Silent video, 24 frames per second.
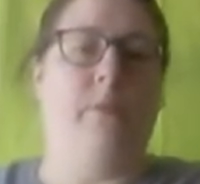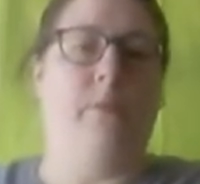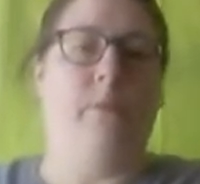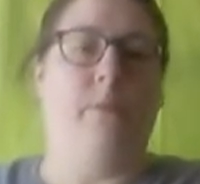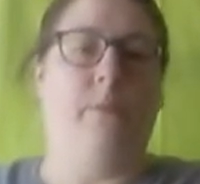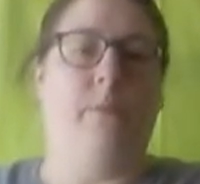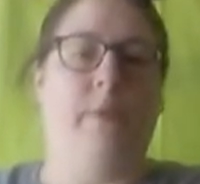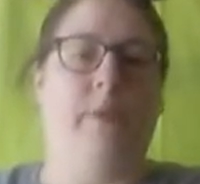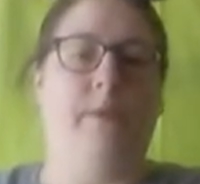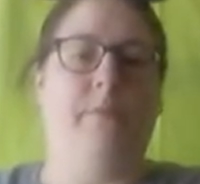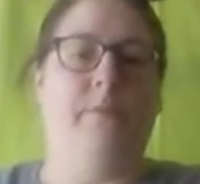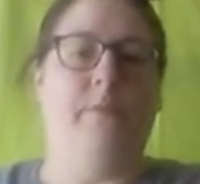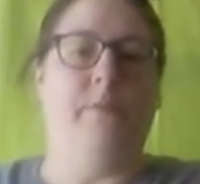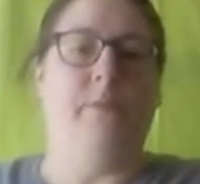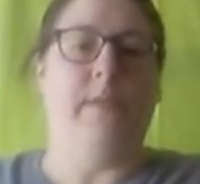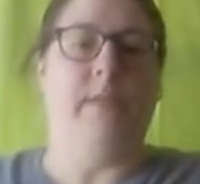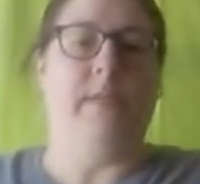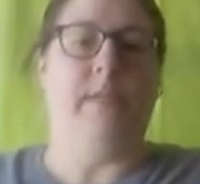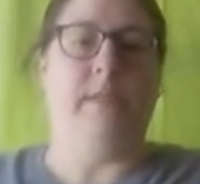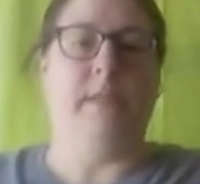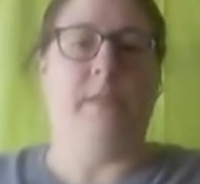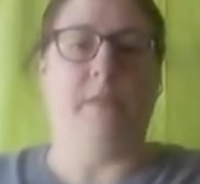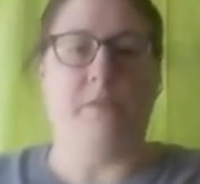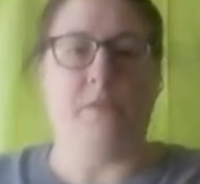Whatever
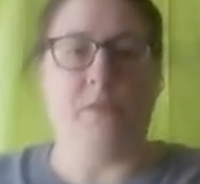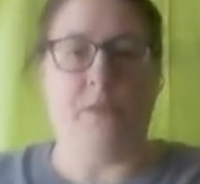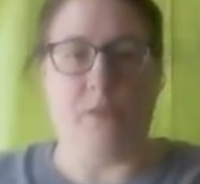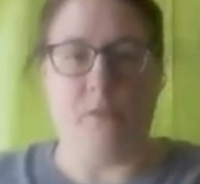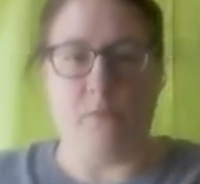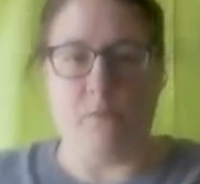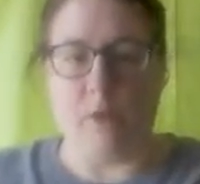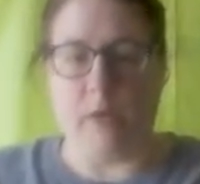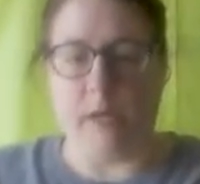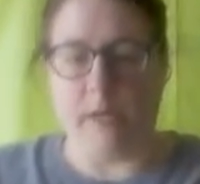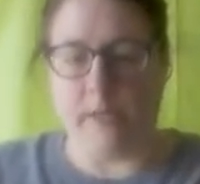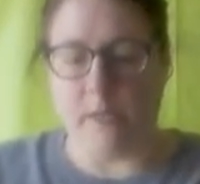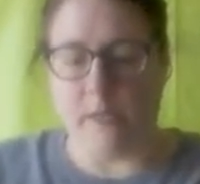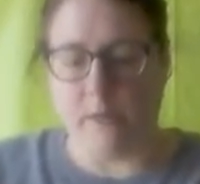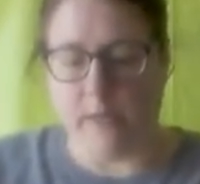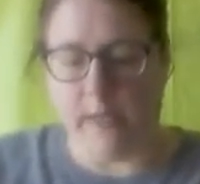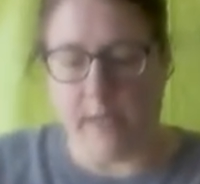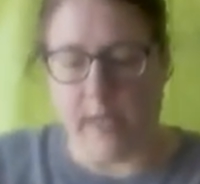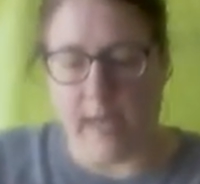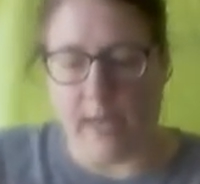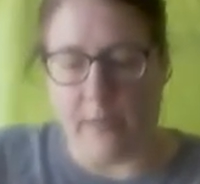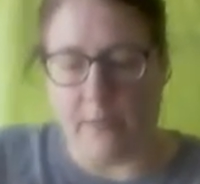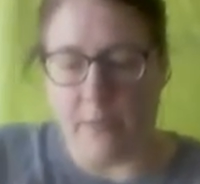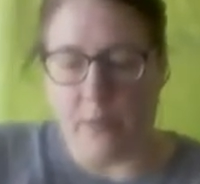details you want, you can
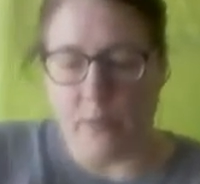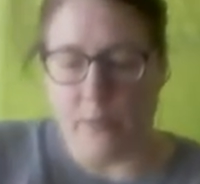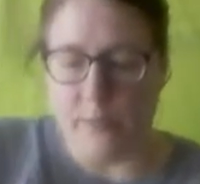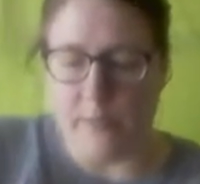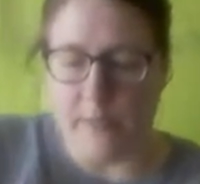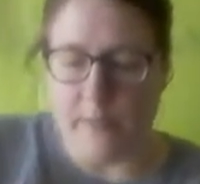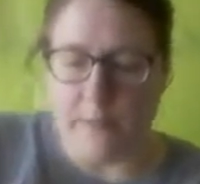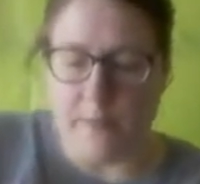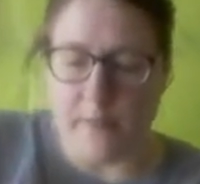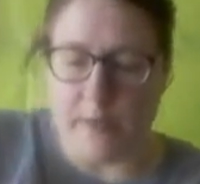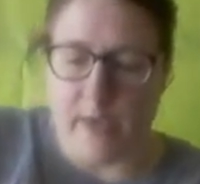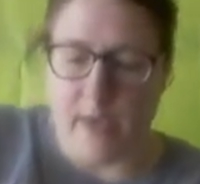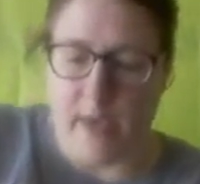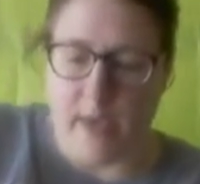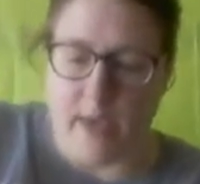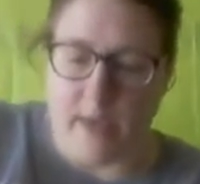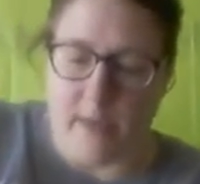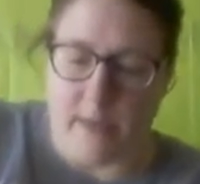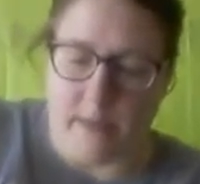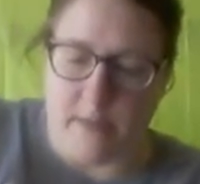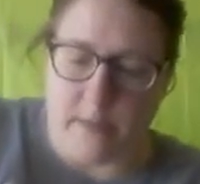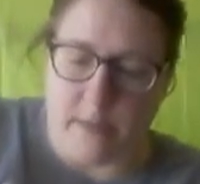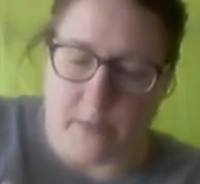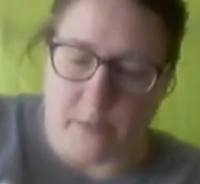add those at the
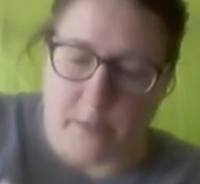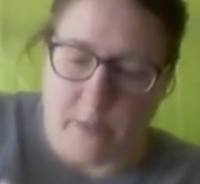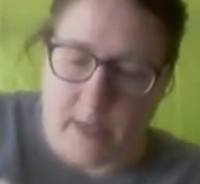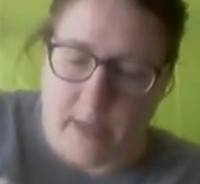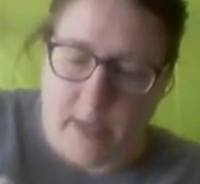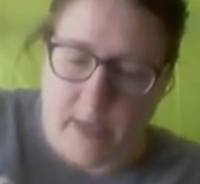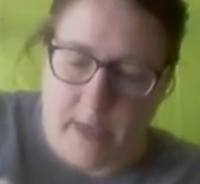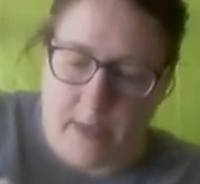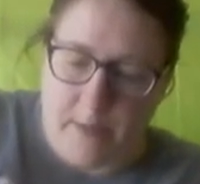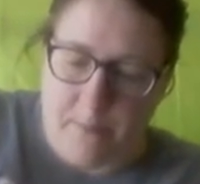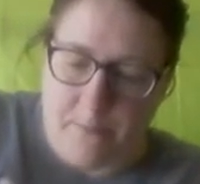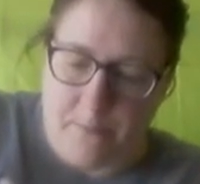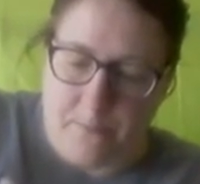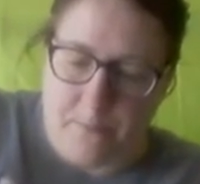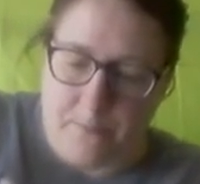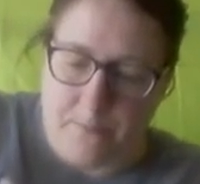end, okay?